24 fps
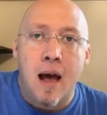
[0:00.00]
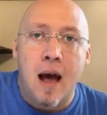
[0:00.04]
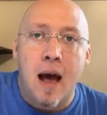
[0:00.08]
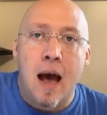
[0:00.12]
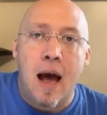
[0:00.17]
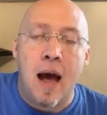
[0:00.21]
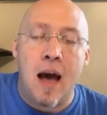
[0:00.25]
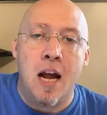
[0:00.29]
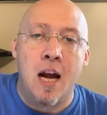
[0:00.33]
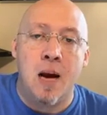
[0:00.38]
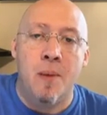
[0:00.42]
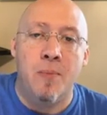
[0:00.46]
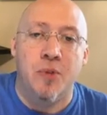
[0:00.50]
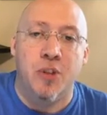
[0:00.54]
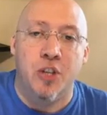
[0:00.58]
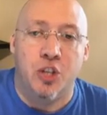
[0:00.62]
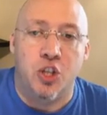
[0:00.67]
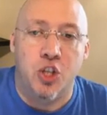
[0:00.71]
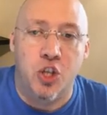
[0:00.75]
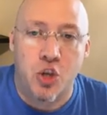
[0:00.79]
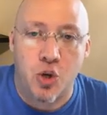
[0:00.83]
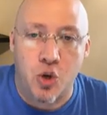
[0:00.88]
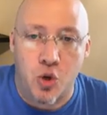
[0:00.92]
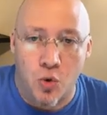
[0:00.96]
I am
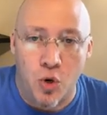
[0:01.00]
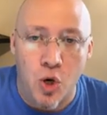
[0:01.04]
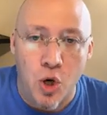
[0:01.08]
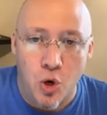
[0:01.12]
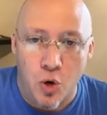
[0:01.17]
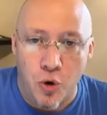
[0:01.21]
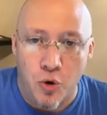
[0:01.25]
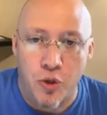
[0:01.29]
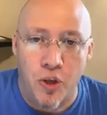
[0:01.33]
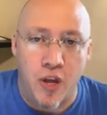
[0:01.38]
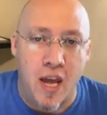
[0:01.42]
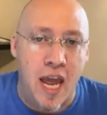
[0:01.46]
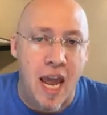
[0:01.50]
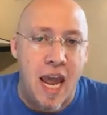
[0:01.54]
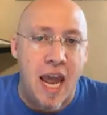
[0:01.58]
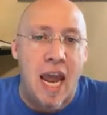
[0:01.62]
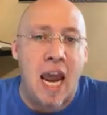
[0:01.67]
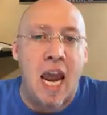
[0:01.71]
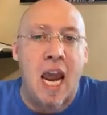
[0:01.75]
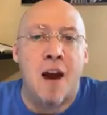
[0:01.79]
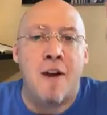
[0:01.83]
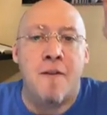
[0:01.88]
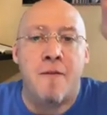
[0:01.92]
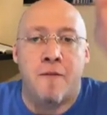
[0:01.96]
the truth.
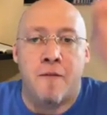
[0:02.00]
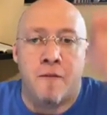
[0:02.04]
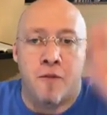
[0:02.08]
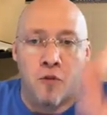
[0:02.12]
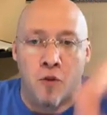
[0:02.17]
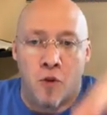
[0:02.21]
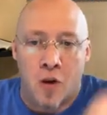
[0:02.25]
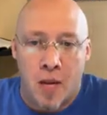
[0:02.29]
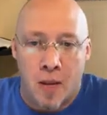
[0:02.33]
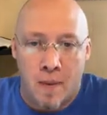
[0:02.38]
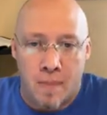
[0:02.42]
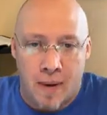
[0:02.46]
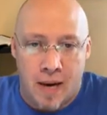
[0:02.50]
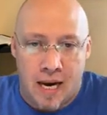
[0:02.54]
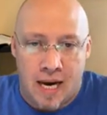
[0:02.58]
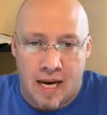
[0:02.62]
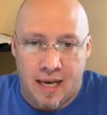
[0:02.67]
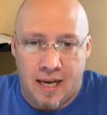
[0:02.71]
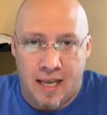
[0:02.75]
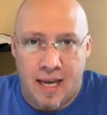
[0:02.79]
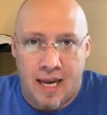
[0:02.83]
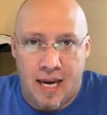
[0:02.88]
Everybody,